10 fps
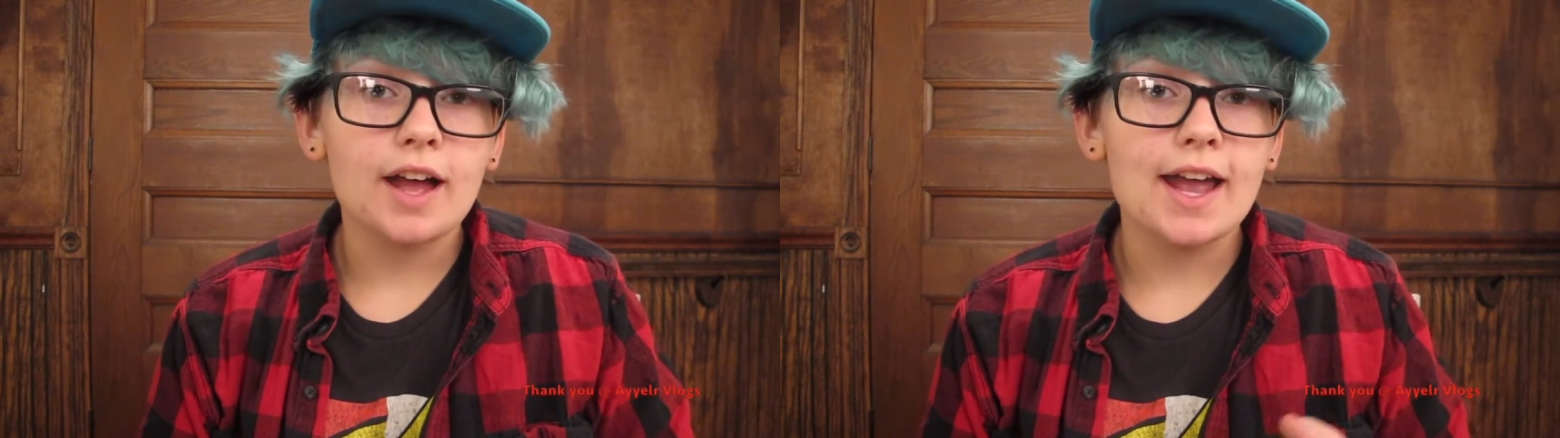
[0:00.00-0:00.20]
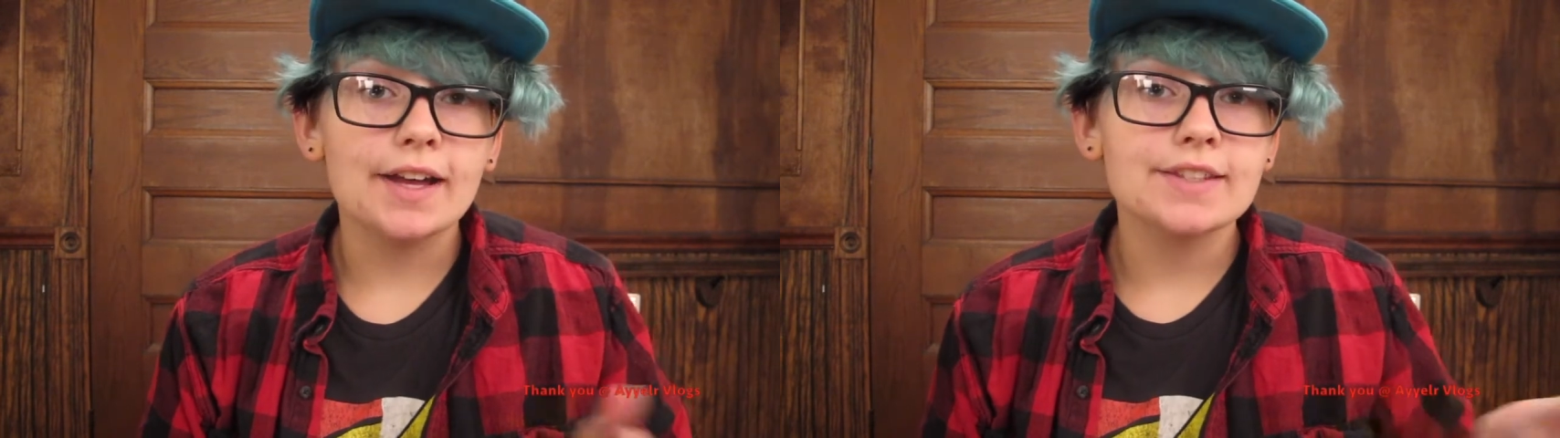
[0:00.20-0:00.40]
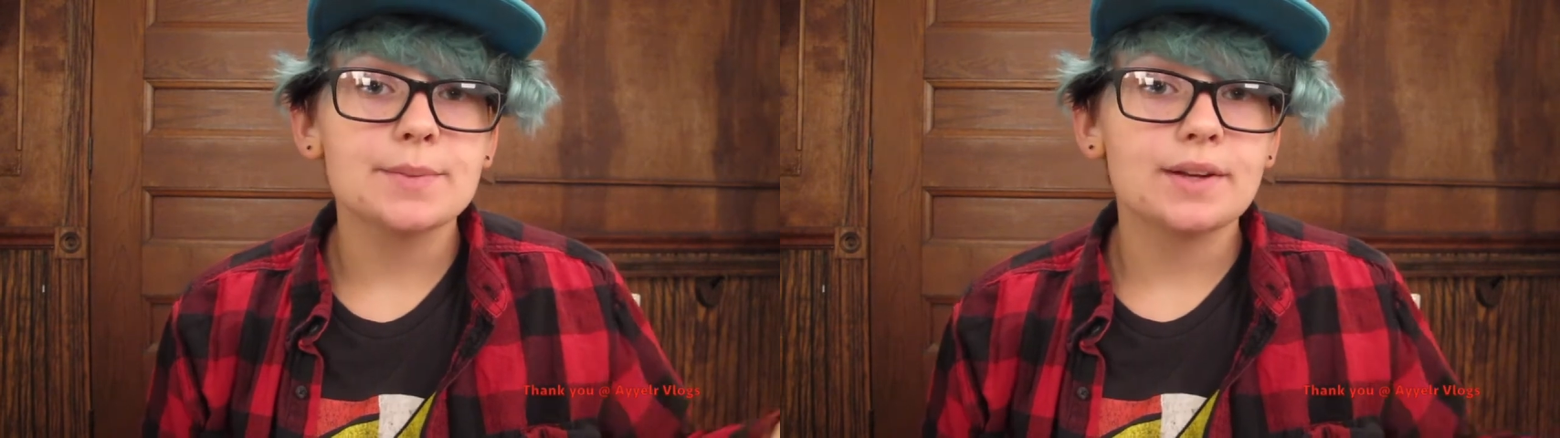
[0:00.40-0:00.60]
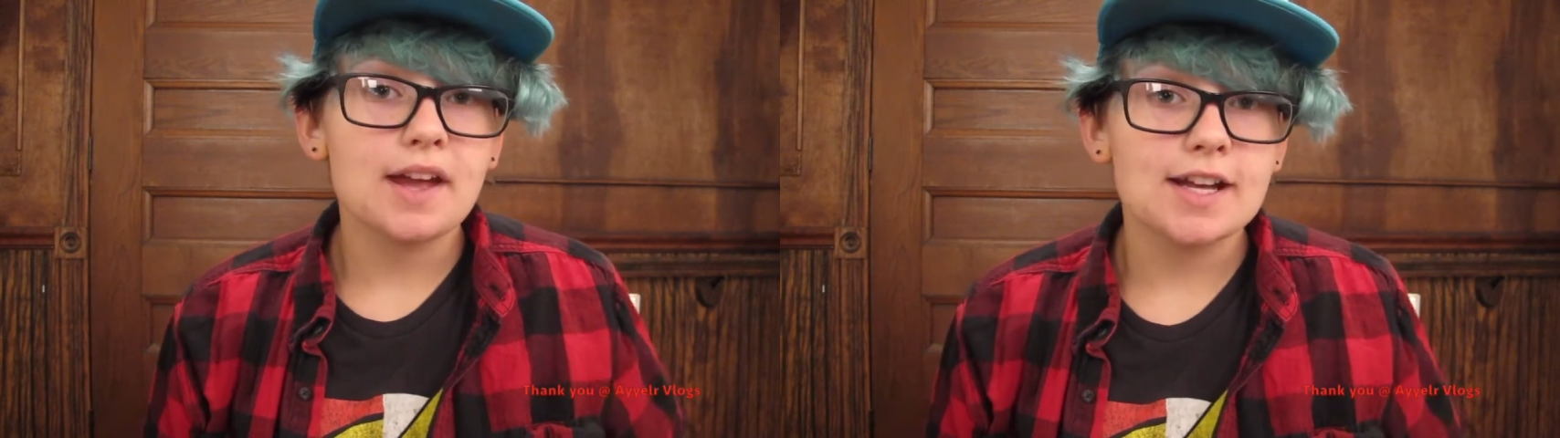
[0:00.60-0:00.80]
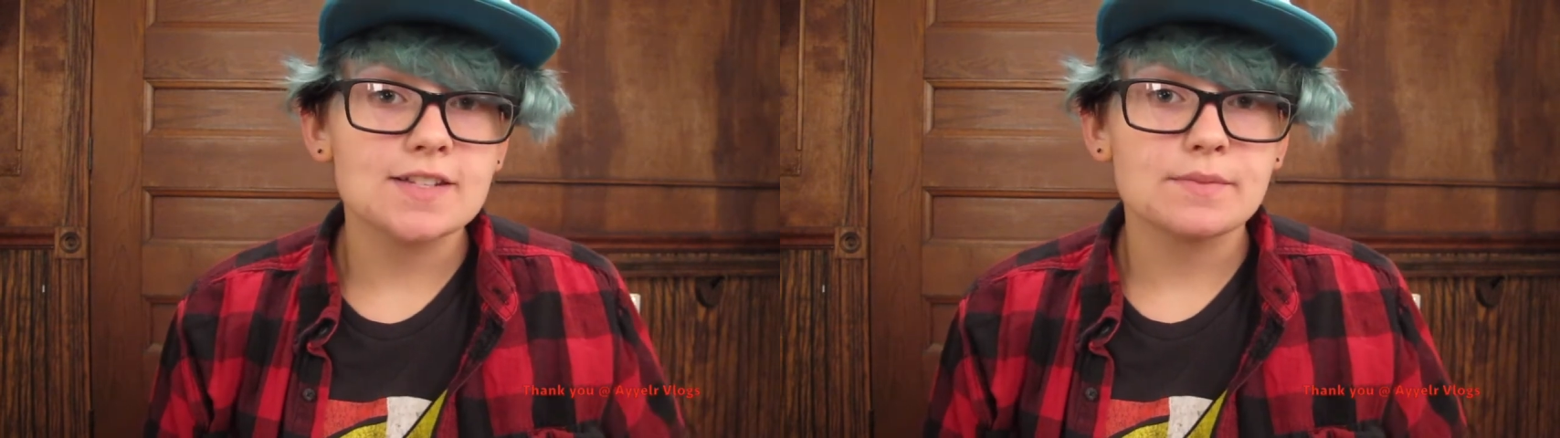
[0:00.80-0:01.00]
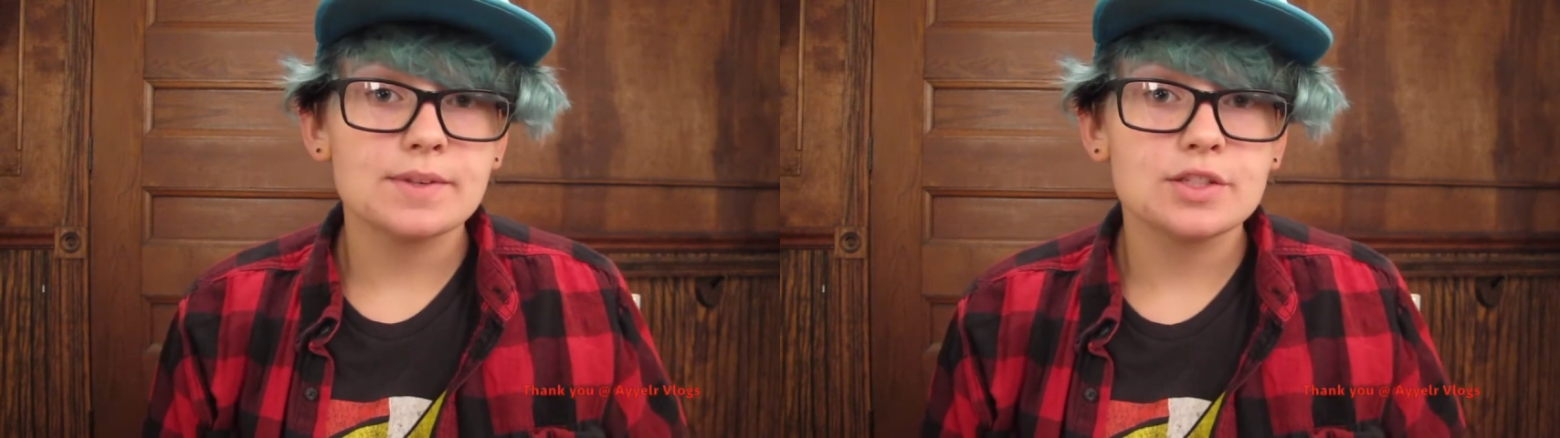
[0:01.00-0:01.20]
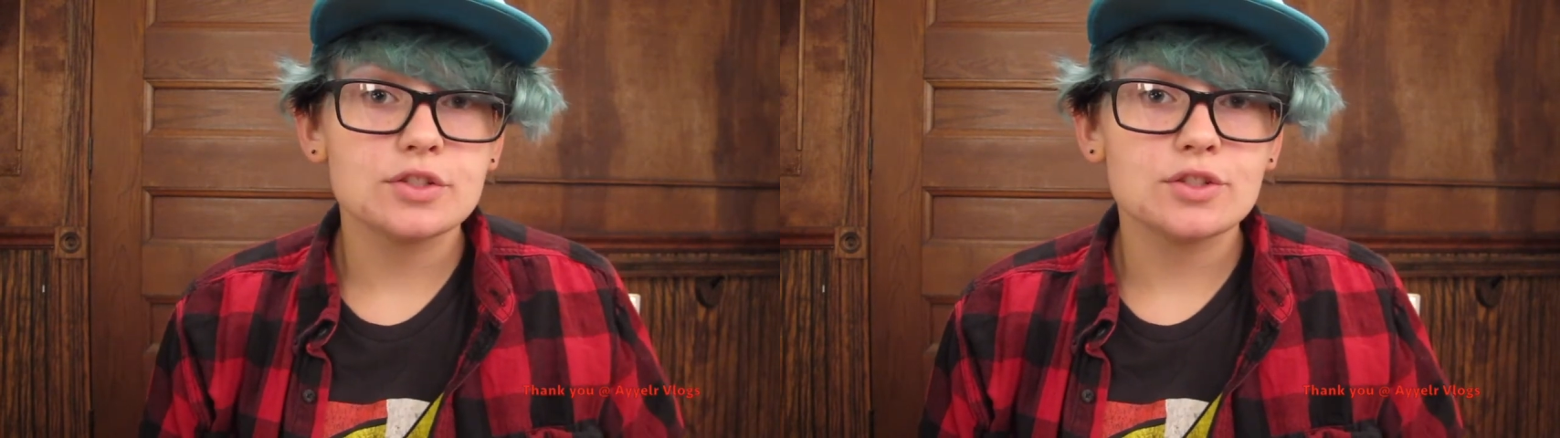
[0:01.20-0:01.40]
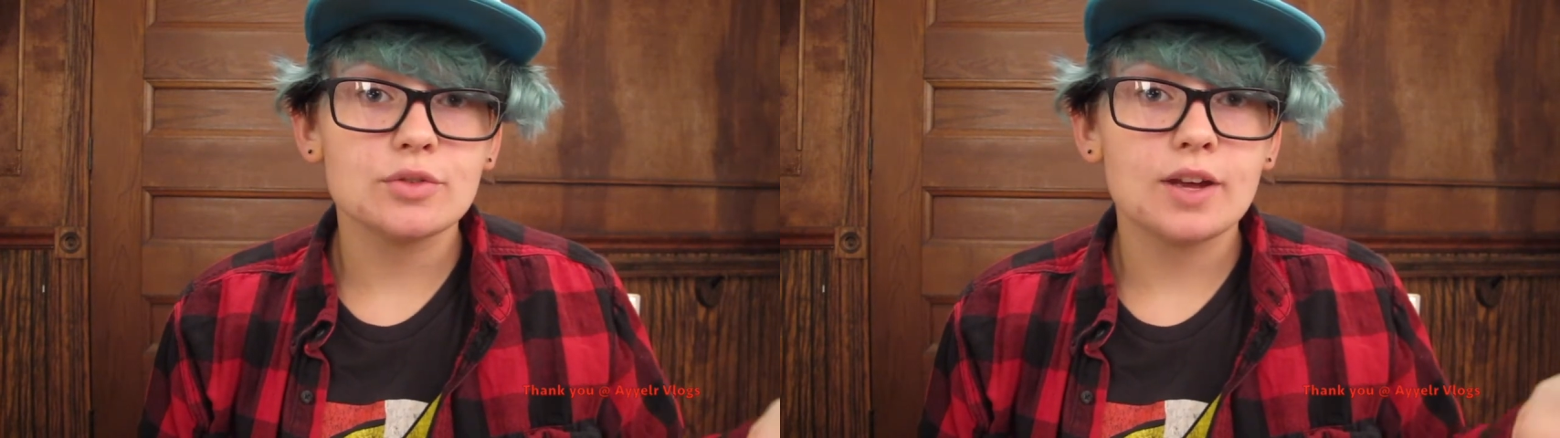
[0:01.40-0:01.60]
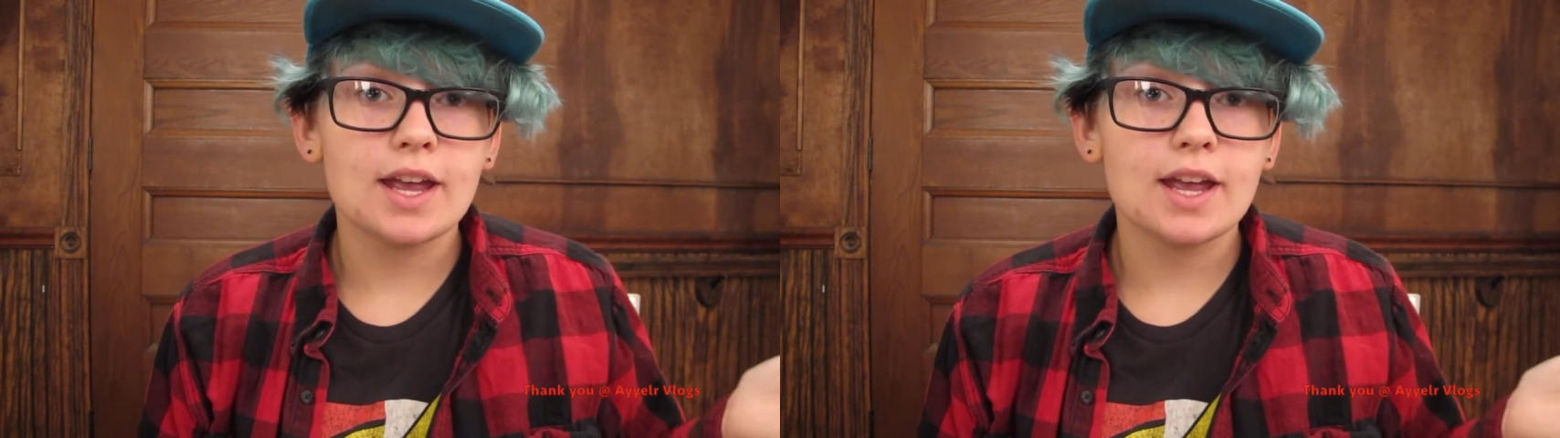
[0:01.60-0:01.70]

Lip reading: I had someone ask for me to do